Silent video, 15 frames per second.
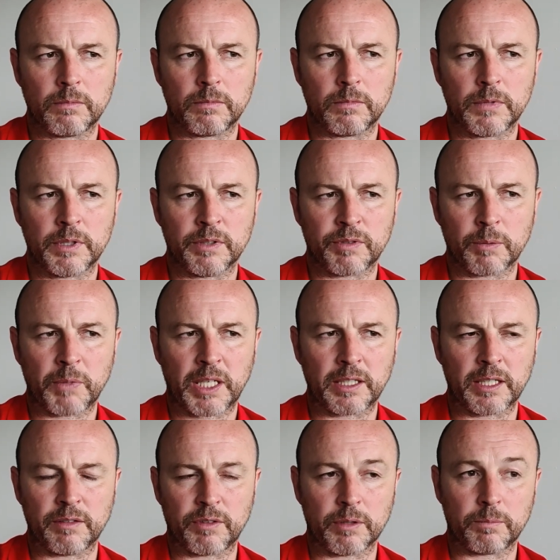If
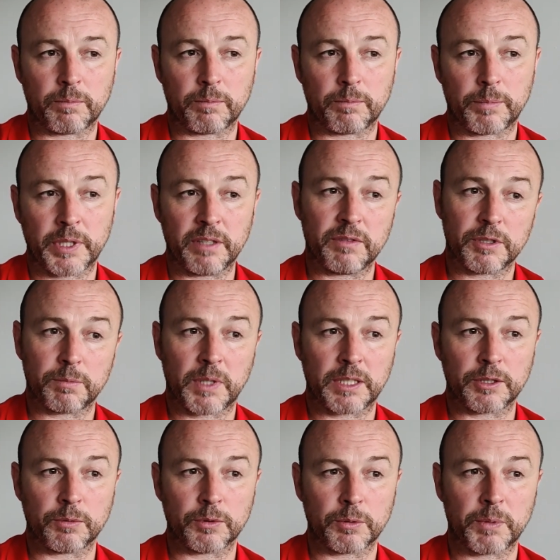the previous
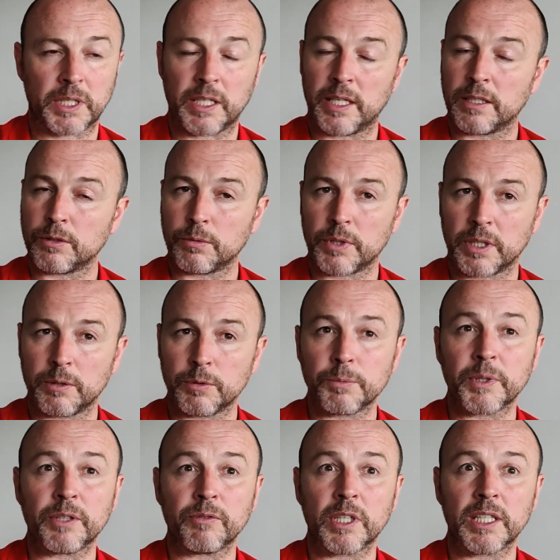manager would have been there, I don't think he'd have
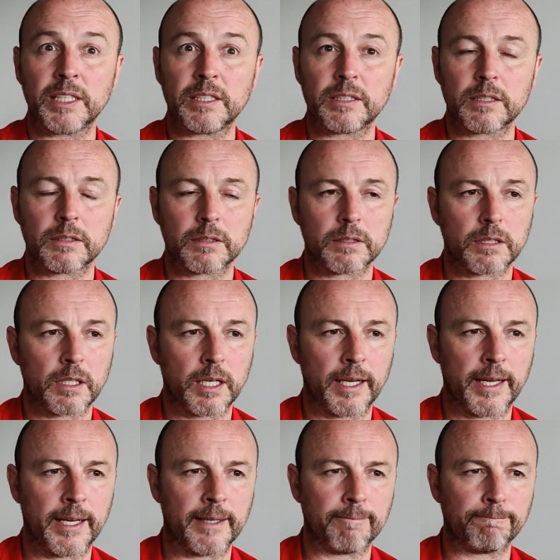been released.
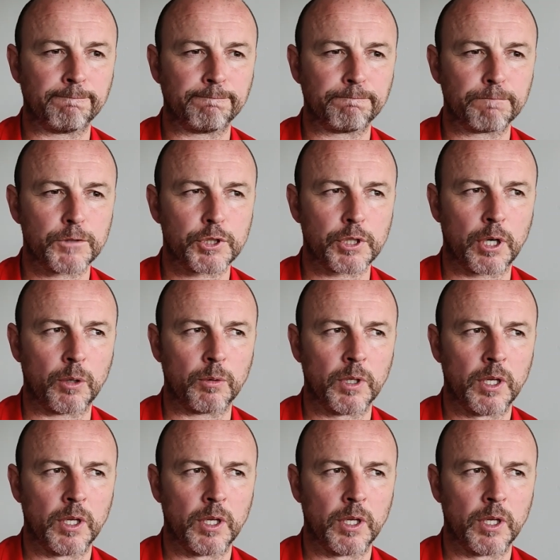So